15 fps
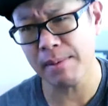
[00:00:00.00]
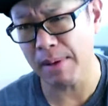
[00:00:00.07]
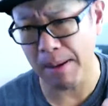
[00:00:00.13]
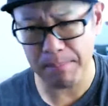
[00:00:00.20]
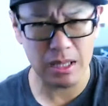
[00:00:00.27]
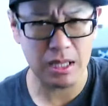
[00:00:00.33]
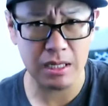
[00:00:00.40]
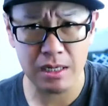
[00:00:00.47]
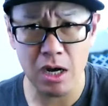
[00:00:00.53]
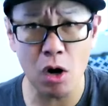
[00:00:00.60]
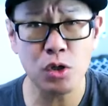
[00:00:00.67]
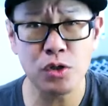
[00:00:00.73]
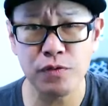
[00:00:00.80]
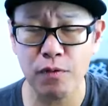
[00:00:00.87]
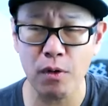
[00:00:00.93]
I'm the
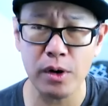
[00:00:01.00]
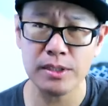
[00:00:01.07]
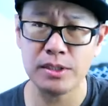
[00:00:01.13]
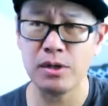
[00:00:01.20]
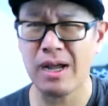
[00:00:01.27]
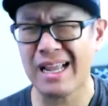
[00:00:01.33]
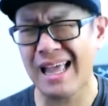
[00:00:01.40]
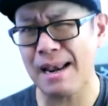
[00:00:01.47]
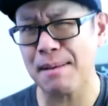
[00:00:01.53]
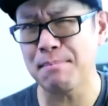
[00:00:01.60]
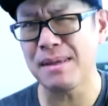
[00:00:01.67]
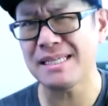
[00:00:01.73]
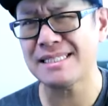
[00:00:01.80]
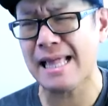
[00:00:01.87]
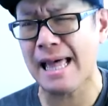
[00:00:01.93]
coach for it, so I kind of
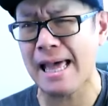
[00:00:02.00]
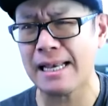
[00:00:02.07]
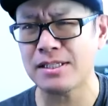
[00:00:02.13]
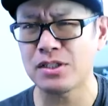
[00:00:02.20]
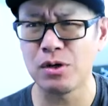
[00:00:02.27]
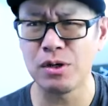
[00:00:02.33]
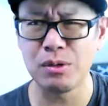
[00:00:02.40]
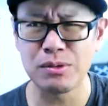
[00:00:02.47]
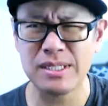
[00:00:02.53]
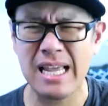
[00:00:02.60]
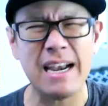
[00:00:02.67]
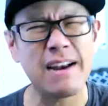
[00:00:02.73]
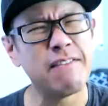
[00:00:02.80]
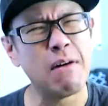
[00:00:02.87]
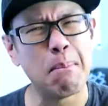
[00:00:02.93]
missed that. So it was
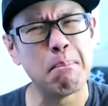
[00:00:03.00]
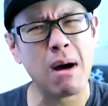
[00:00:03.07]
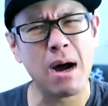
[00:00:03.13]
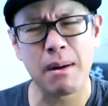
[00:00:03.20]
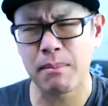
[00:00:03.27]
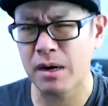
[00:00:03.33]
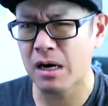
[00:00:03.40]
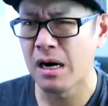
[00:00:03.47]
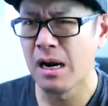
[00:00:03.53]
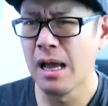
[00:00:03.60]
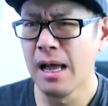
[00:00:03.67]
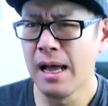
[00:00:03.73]
kind of a bummer.